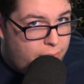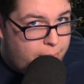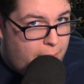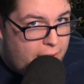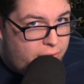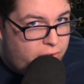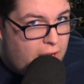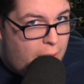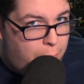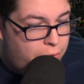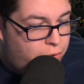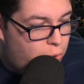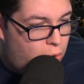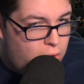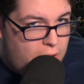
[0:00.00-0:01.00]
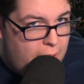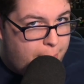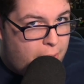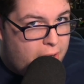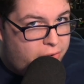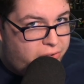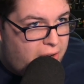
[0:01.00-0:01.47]
my Skyward Sword run. I'm
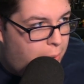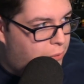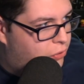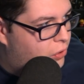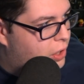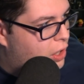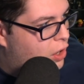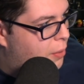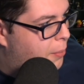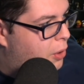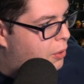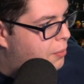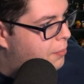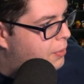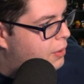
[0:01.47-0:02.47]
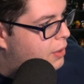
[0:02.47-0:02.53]
running Skyward Sword Hero mode.